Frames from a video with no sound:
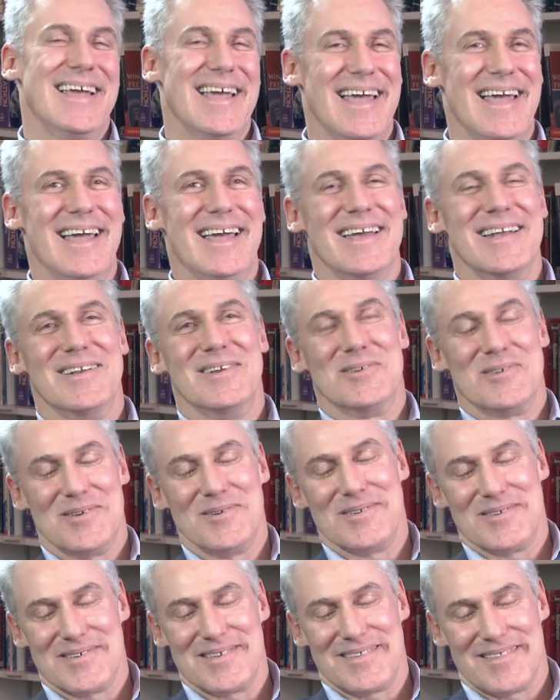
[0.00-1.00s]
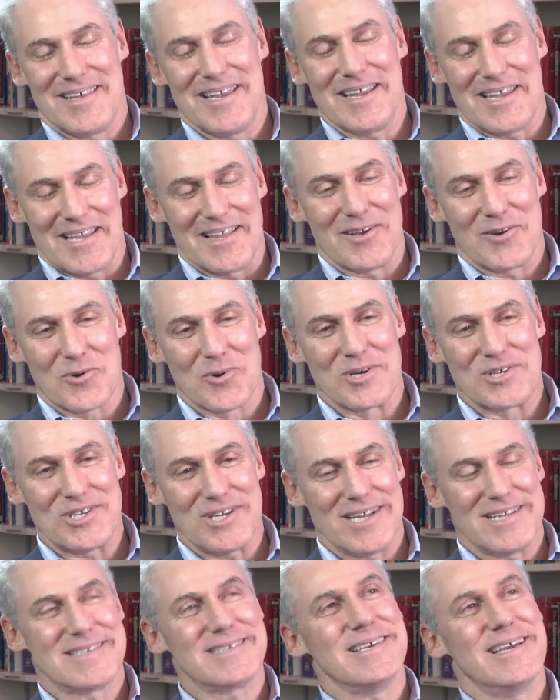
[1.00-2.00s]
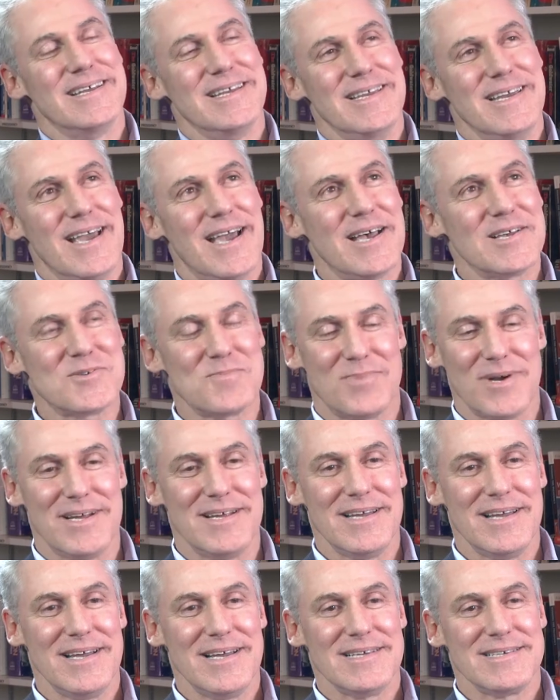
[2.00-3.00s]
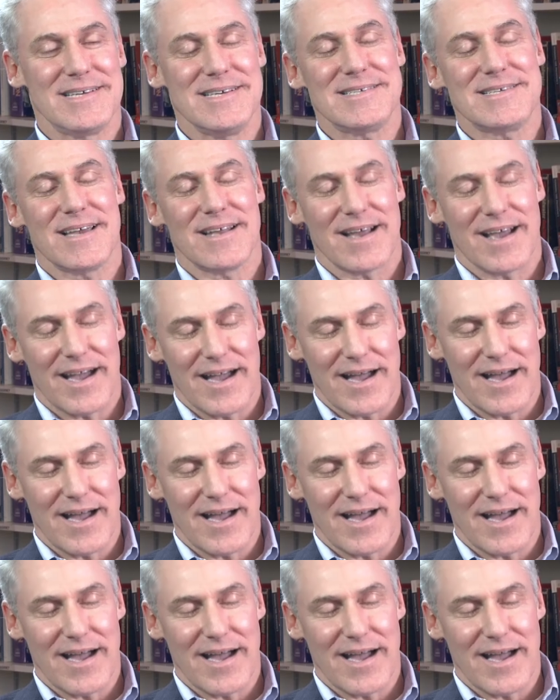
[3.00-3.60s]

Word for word: And thinking, of course, she had said yes, but she said,